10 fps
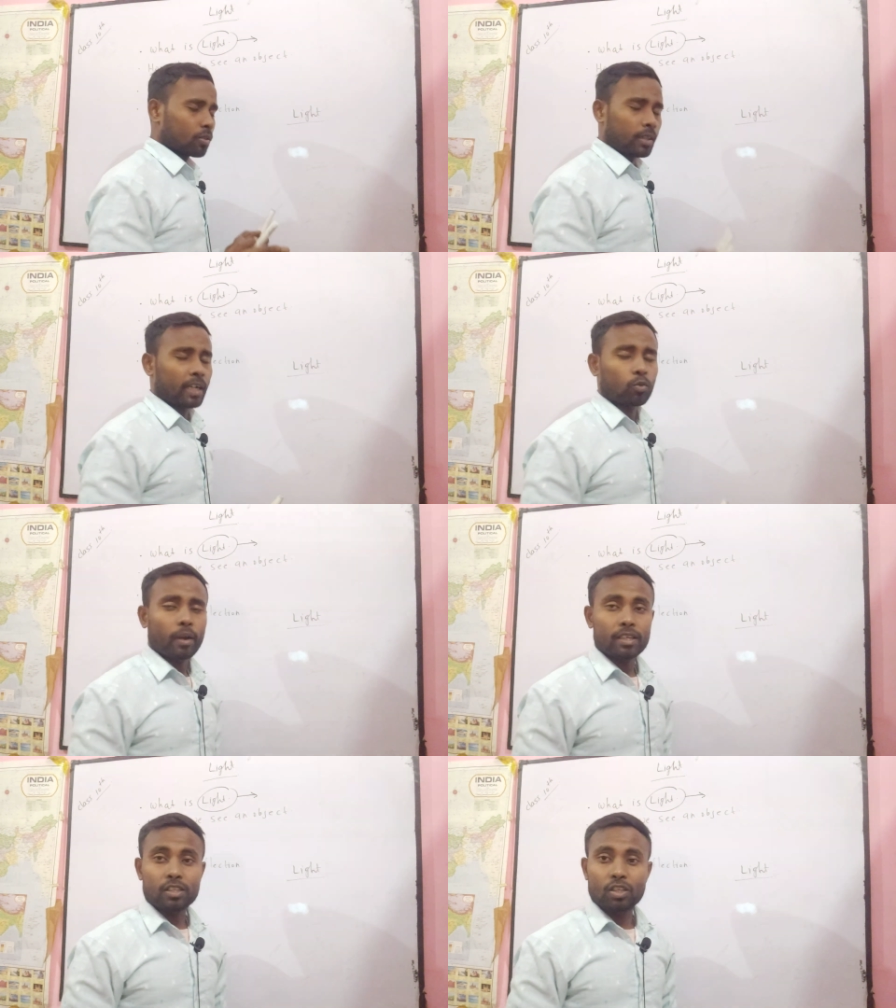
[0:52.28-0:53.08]
that
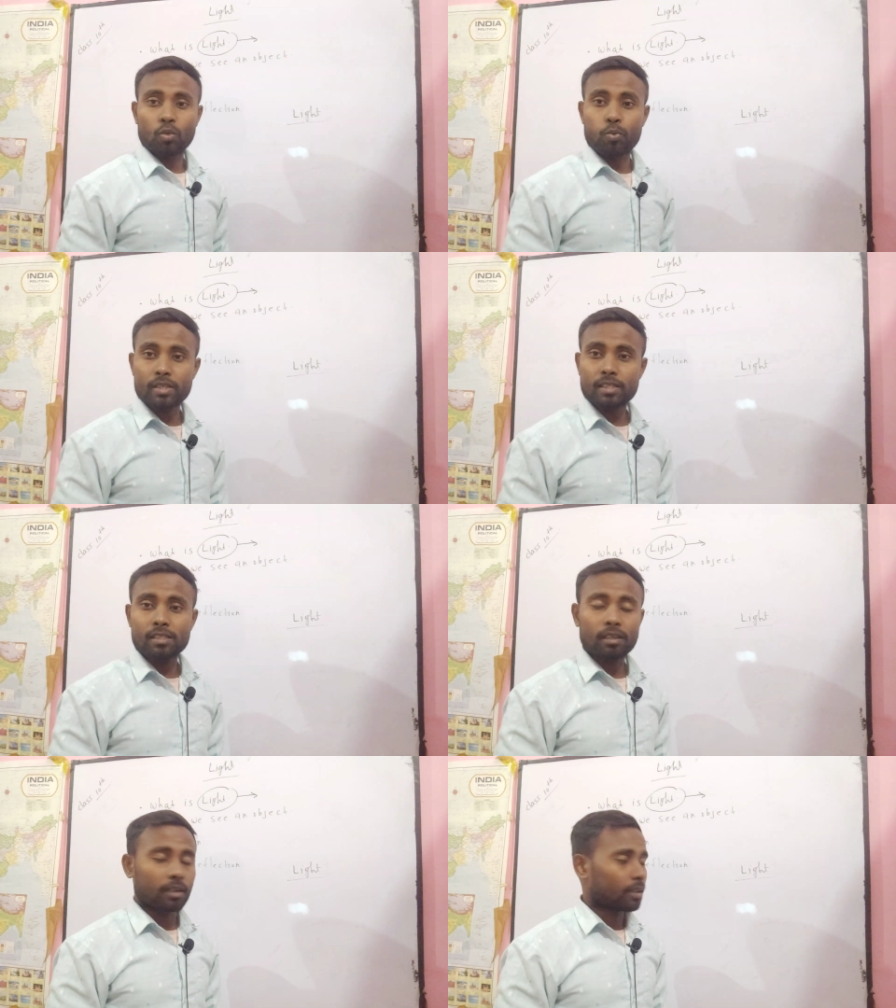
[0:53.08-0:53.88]
quantity which
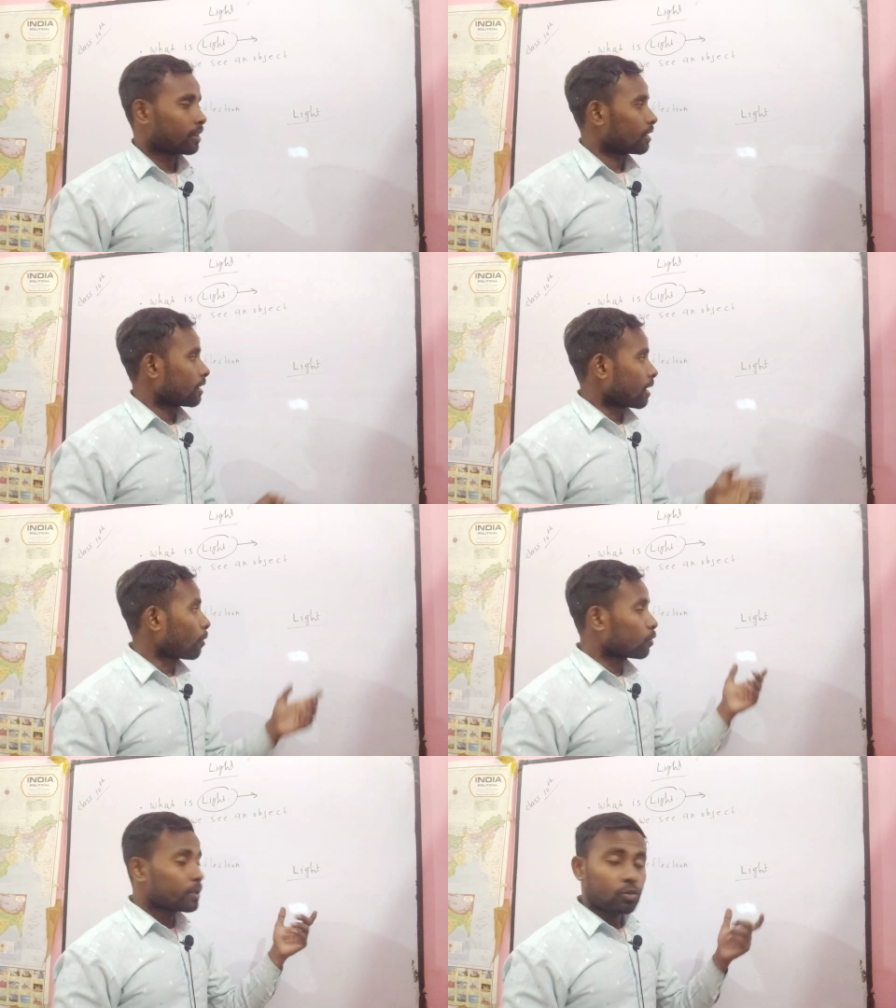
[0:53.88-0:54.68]
is
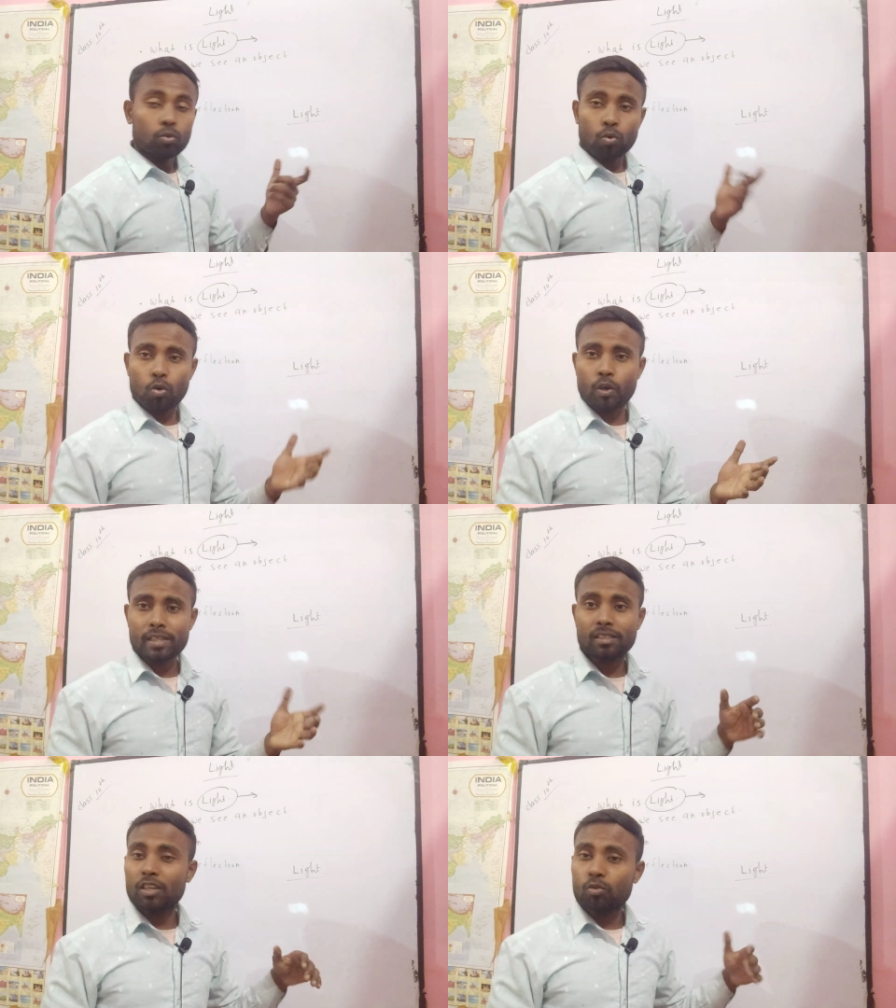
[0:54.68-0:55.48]
about which you know,
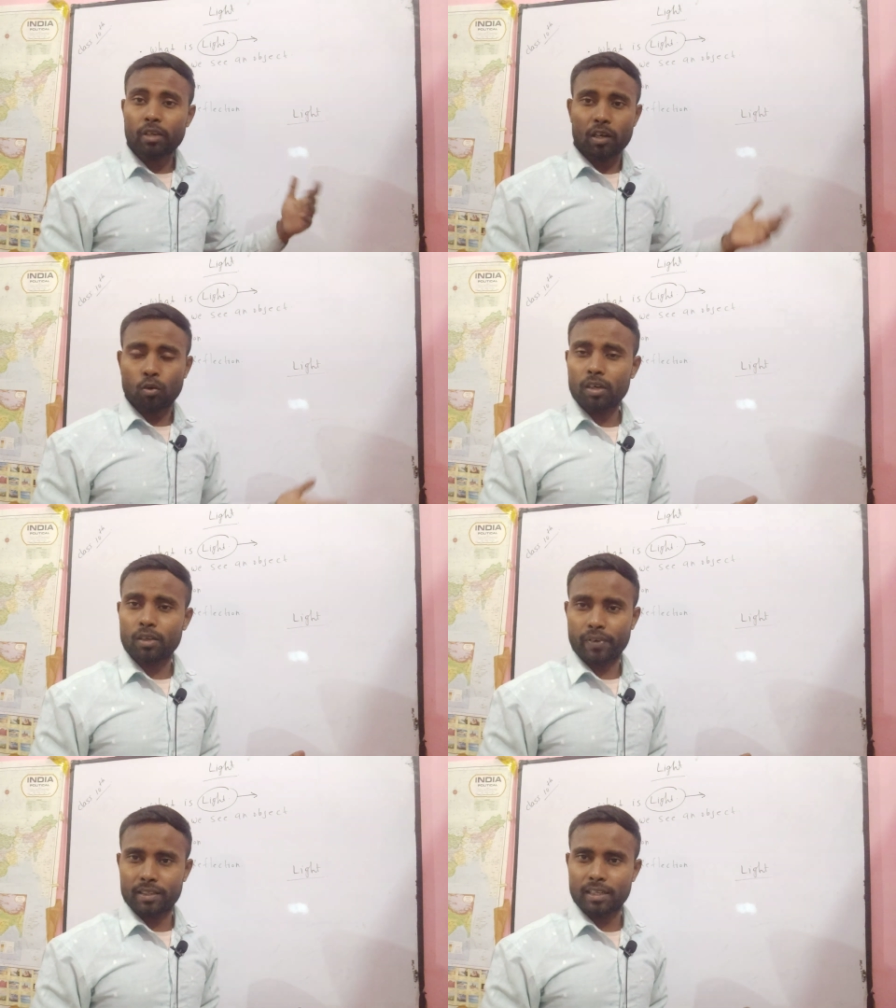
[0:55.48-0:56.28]
still you cannot
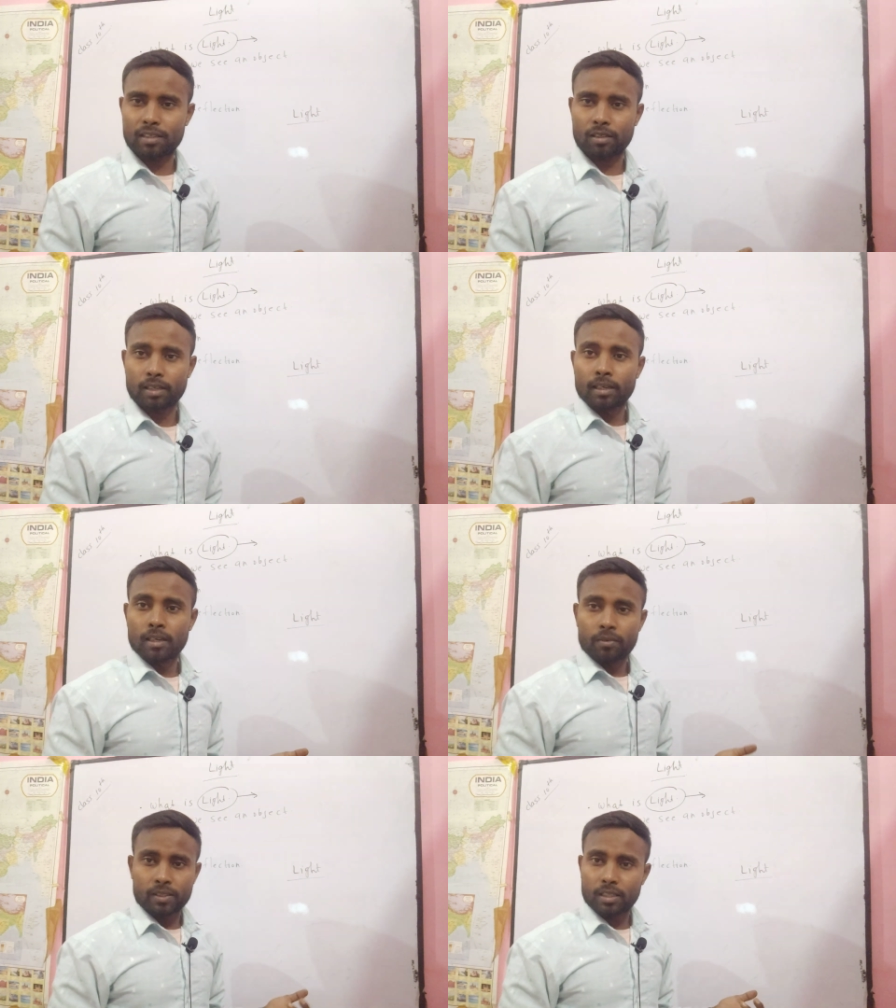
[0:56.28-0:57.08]
define that
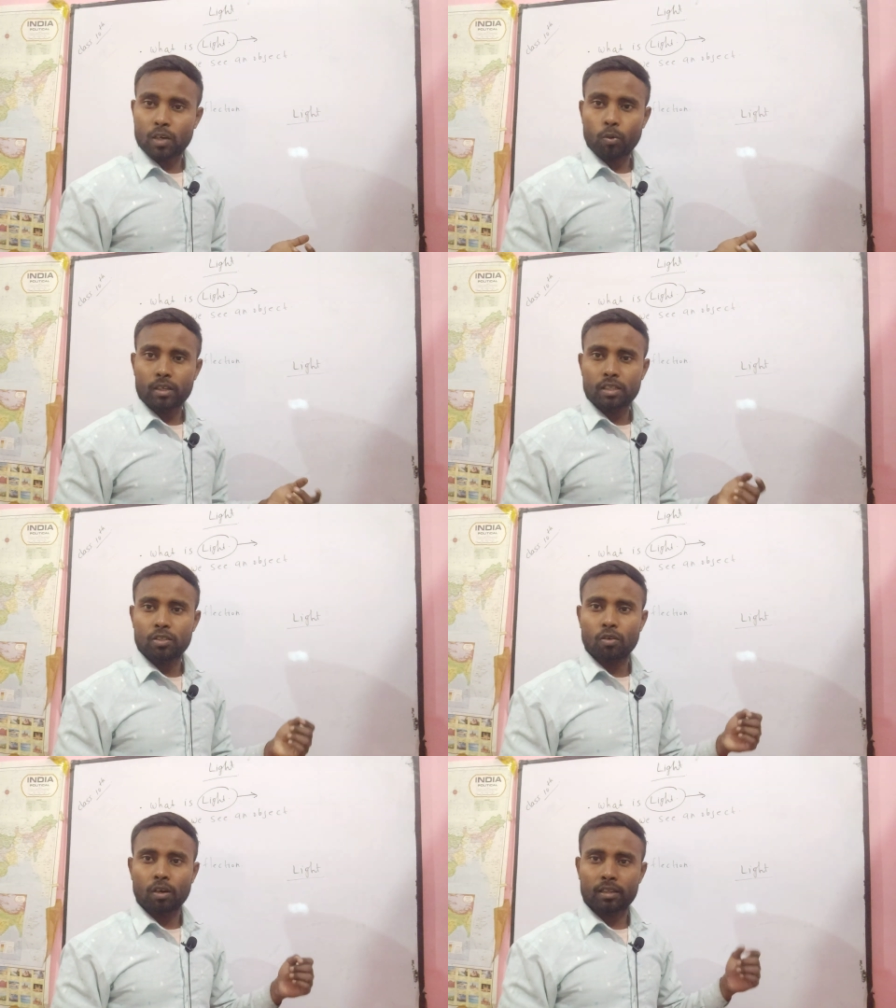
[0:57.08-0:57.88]
physical quantity
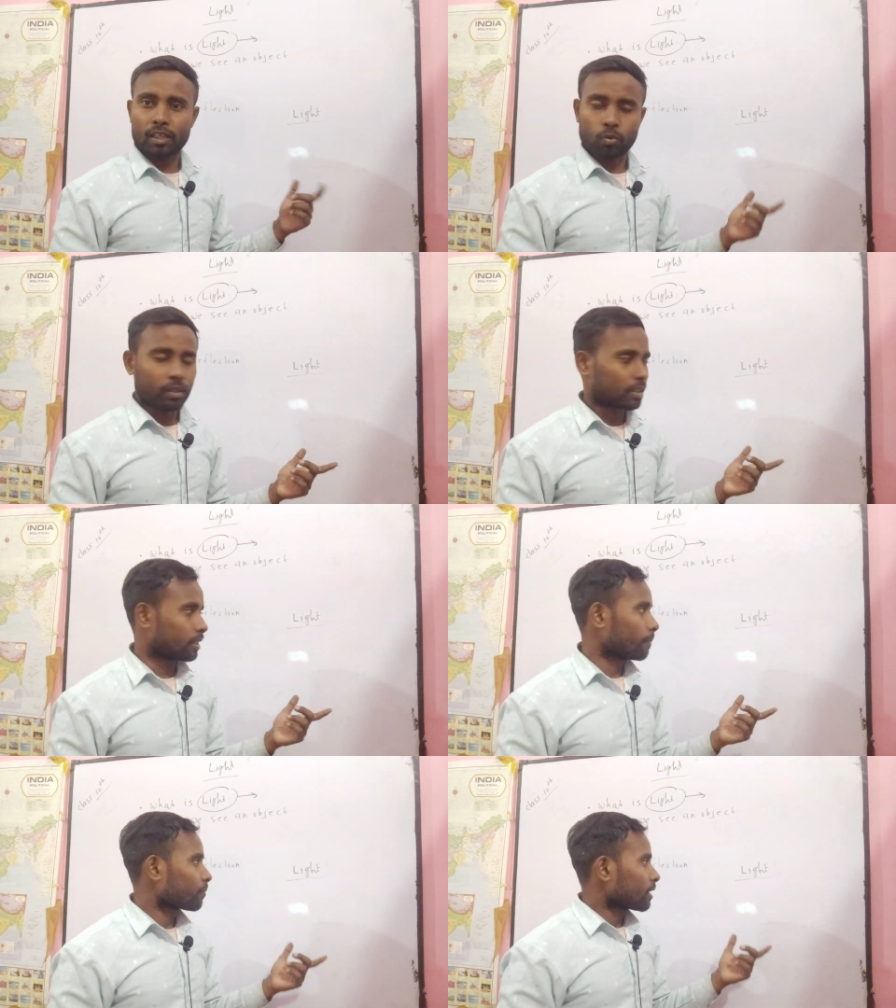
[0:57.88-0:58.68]
or that quantity.